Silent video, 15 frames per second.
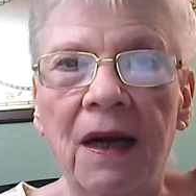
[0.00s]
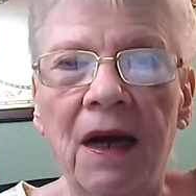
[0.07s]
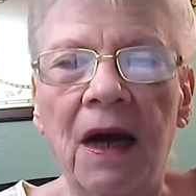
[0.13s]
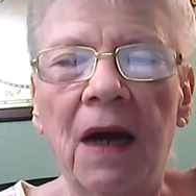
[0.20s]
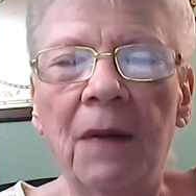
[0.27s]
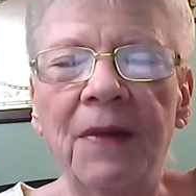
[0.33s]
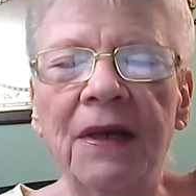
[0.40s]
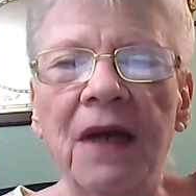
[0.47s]

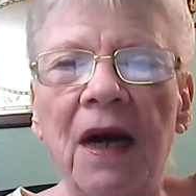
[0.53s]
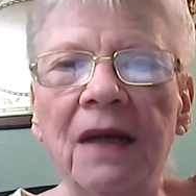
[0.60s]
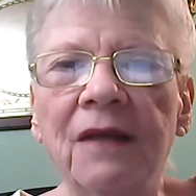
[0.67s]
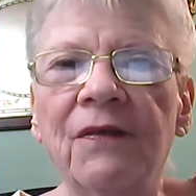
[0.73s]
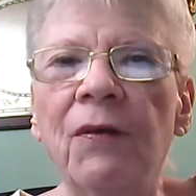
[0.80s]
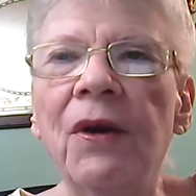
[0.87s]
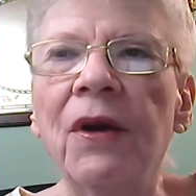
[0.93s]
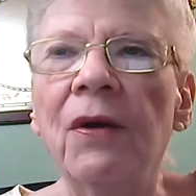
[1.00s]
How many times
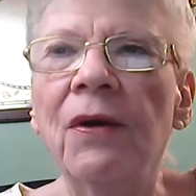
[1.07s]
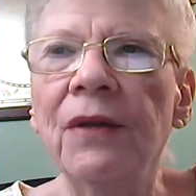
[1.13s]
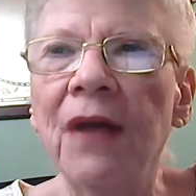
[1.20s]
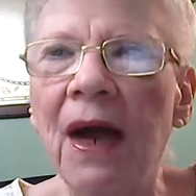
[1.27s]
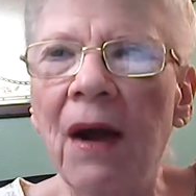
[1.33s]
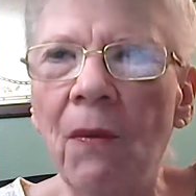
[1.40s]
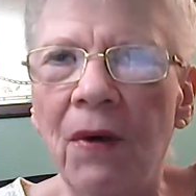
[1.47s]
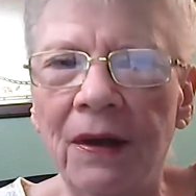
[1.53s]
have we heard
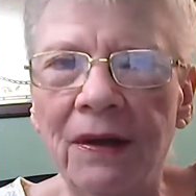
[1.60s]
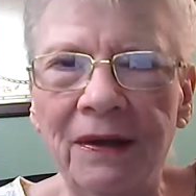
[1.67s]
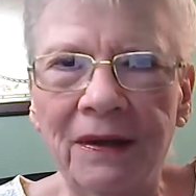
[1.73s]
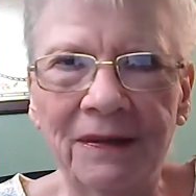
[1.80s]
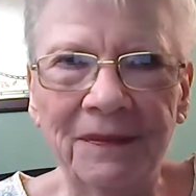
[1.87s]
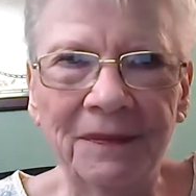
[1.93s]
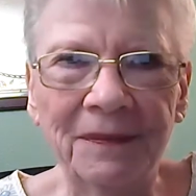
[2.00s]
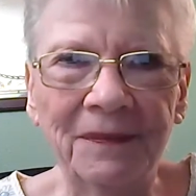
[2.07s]
that one?
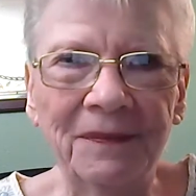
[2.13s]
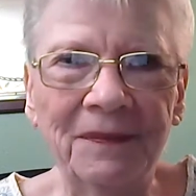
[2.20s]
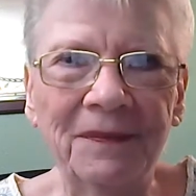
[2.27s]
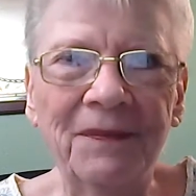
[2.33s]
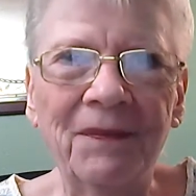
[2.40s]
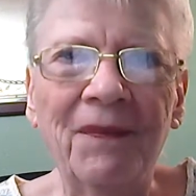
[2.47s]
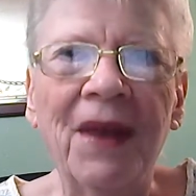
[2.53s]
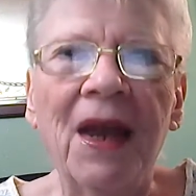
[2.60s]

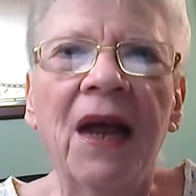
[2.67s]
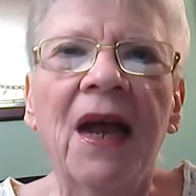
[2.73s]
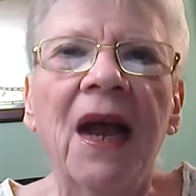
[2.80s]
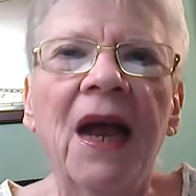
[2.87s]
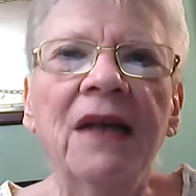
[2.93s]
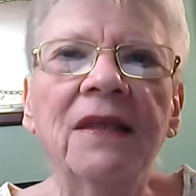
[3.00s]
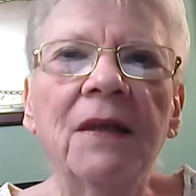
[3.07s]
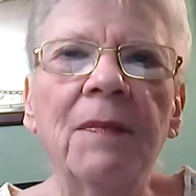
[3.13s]

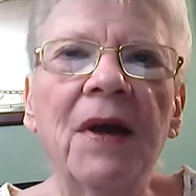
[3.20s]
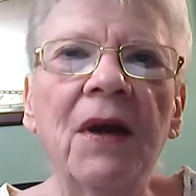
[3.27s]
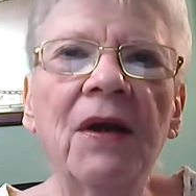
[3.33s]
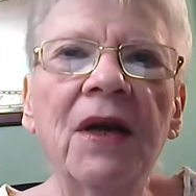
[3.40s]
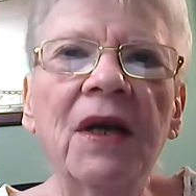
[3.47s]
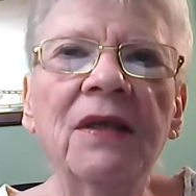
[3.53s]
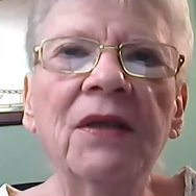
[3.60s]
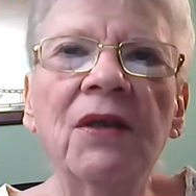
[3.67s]
As
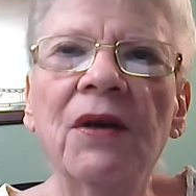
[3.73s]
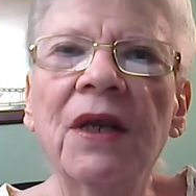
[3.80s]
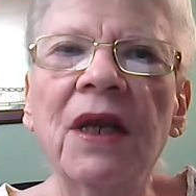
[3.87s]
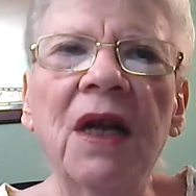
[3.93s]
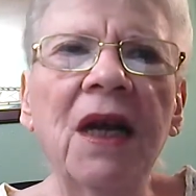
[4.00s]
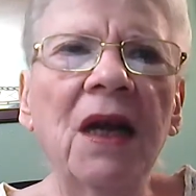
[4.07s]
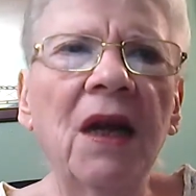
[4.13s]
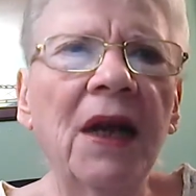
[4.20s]
Americans are
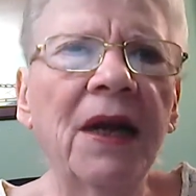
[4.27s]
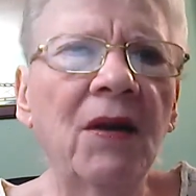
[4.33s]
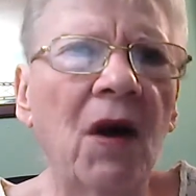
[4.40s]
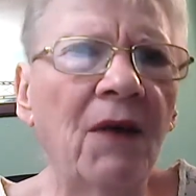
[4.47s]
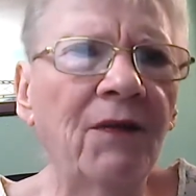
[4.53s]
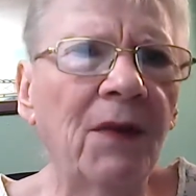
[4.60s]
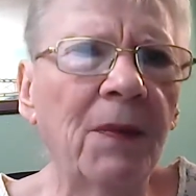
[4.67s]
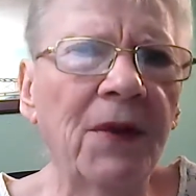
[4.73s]
getting laid
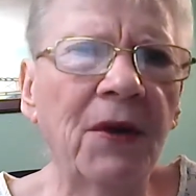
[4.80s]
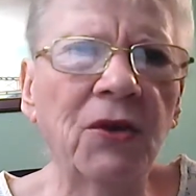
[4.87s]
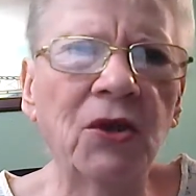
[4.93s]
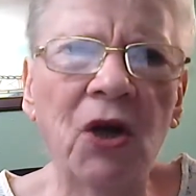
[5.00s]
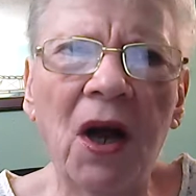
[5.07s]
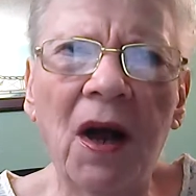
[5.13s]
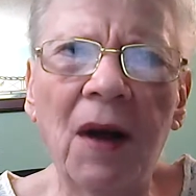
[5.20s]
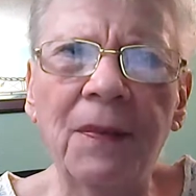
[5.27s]
off from their
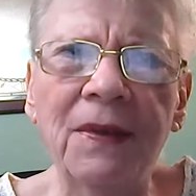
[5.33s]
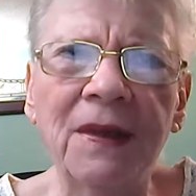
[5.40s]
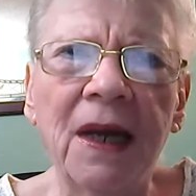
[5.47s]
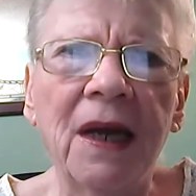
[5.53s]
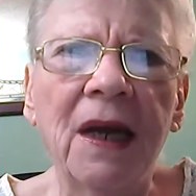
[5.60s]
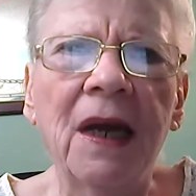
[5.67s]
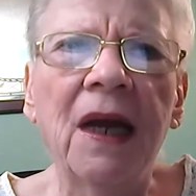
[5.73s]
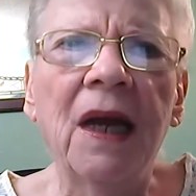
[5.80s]
jobs,
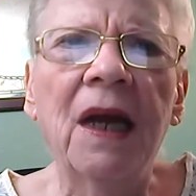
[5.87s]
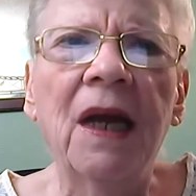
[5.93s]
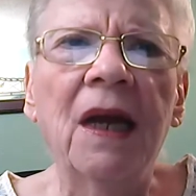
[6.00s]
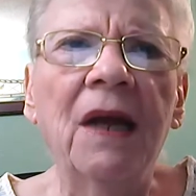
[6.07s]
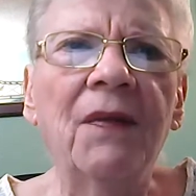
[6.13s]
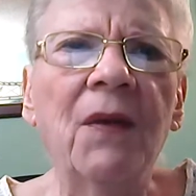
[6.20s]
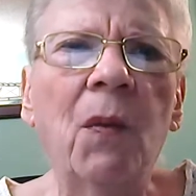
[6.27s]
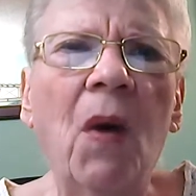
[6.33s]

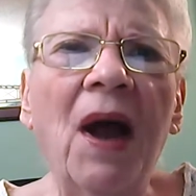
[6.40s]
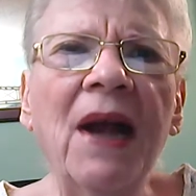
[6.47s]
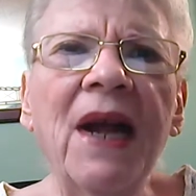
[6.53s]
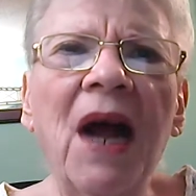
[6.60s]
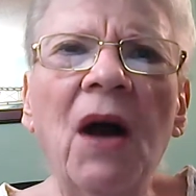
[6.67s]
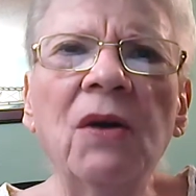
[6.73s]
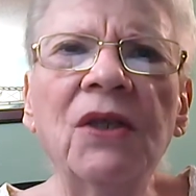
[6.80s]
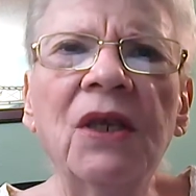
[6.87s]
the White
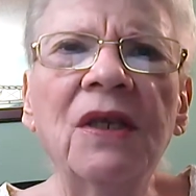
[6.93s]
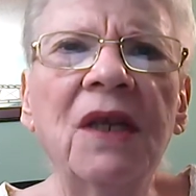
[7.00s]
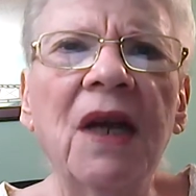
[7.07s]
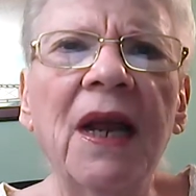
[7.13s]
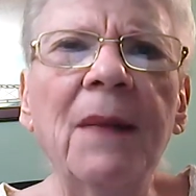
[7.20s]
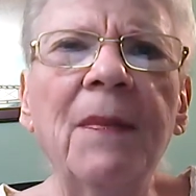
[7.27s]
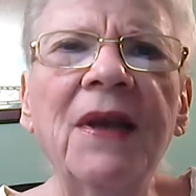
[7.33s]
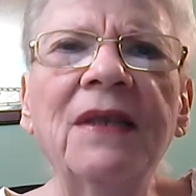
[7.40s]
House is
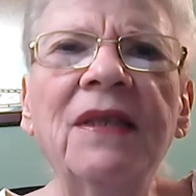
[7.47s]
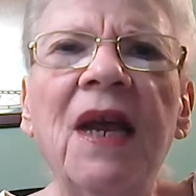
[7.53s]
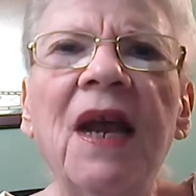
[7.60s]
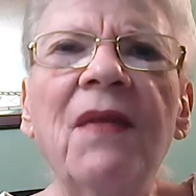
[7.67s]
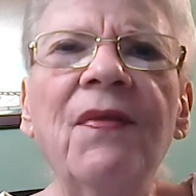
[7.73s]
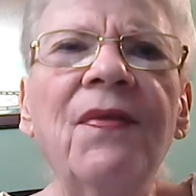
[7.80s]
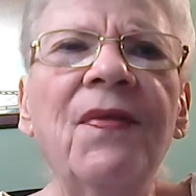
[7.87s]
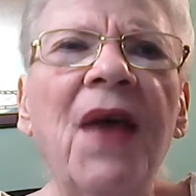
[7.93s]
claiming
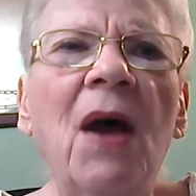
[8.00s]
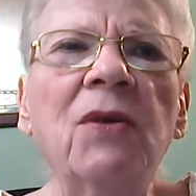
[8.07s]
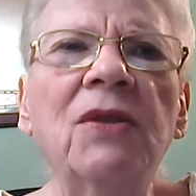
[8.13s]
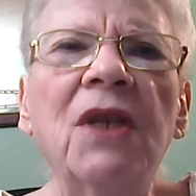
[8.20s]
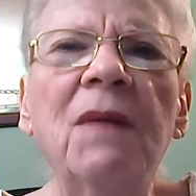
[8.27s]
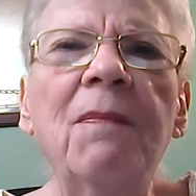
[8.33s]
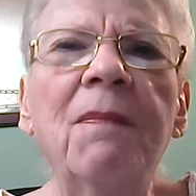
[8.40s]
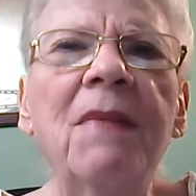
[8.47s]

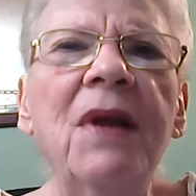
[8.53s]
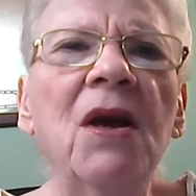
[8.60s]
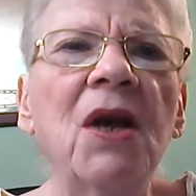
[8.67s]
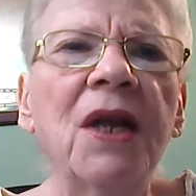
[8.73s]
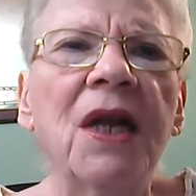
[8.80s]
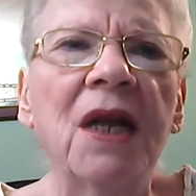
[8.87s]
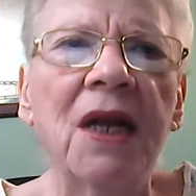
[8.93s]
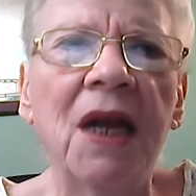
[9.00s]
10,000
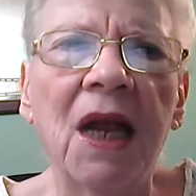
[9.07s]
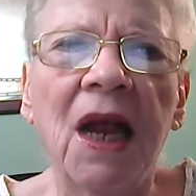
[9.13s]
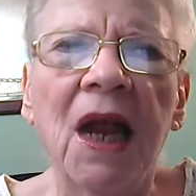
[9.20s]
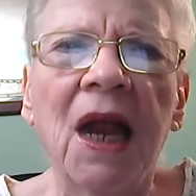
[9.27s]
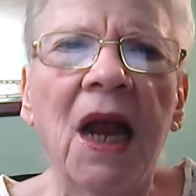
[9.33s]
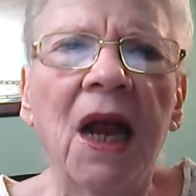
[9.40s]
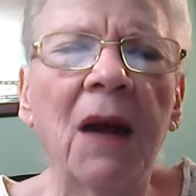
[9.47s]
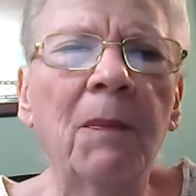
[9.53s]
million
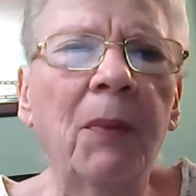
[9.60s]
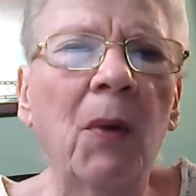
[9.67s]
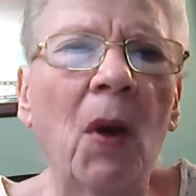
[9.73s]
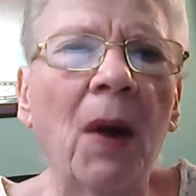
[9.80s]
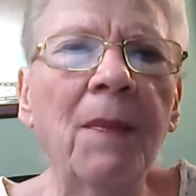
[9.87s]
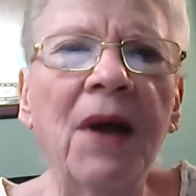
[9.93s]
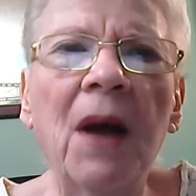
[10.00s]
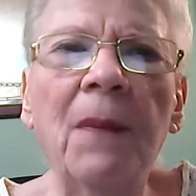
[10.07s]

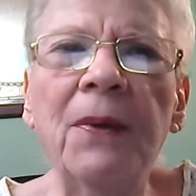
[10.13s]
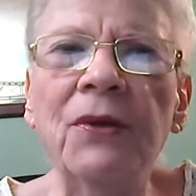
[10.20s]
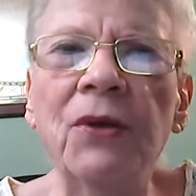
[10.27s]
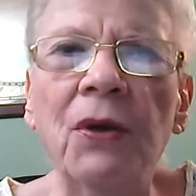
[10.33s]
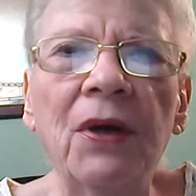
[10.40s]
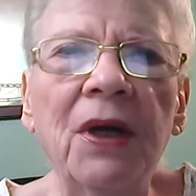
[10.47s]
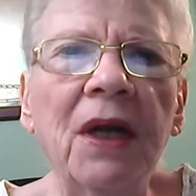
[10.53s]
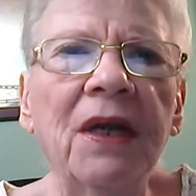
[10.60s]
employment
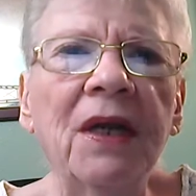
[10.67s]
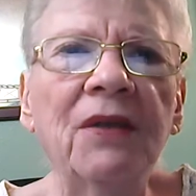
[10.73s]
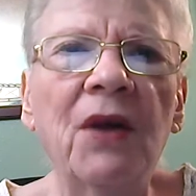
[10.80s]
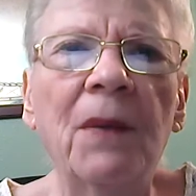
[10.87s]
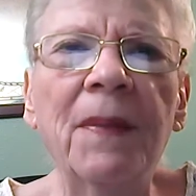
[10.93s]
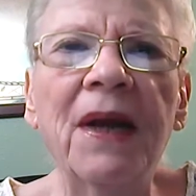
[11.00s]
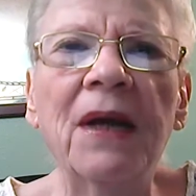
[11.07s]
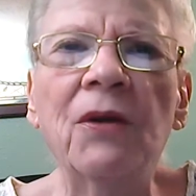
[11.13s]
opportunities are
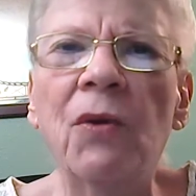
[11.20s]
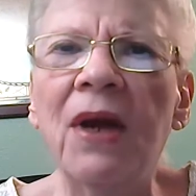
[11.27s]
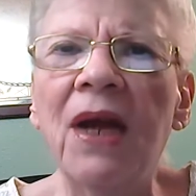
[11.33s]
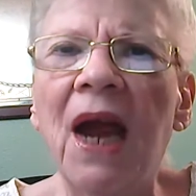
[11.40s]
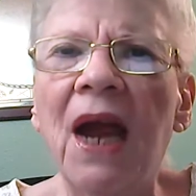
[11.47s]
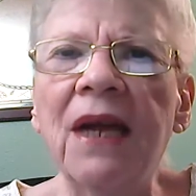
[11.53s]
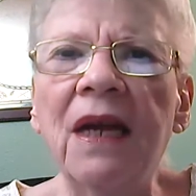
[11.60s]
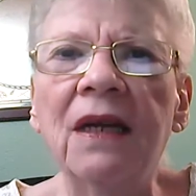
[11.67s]
being
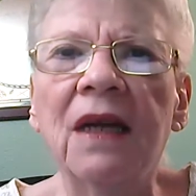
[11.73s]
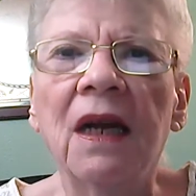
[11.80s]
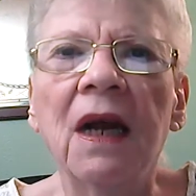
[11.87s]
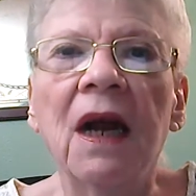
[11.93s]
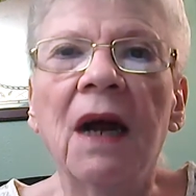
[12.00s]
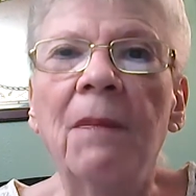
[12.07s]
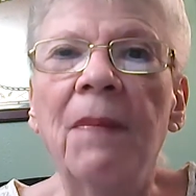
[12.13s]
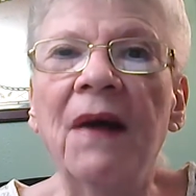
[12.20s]
created
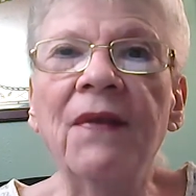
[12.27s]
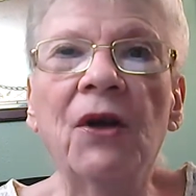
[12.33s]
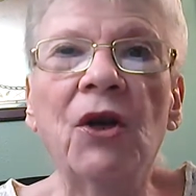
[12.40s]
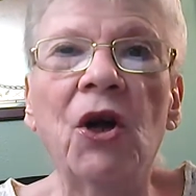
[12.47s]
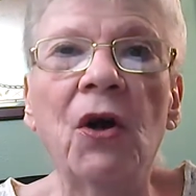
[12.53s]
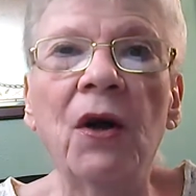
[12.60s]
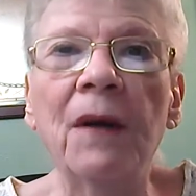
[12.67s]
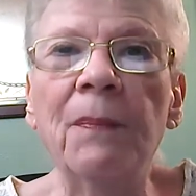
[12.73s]
by the
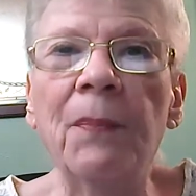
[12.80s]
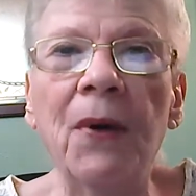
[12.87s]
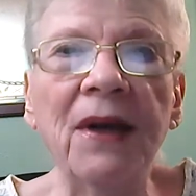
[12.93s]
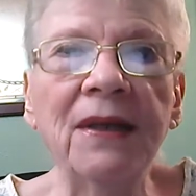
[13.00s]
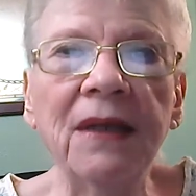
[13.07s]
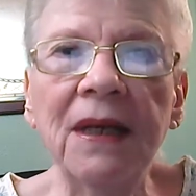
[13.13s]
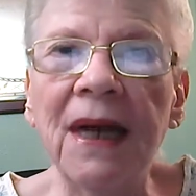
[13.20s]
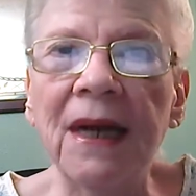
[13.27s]
current
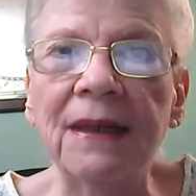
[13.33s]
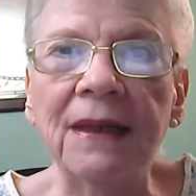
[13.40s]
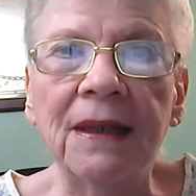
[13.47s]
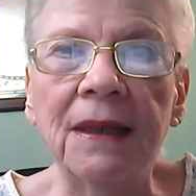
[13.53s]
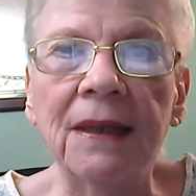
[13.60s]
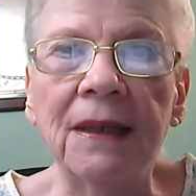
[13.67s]
president.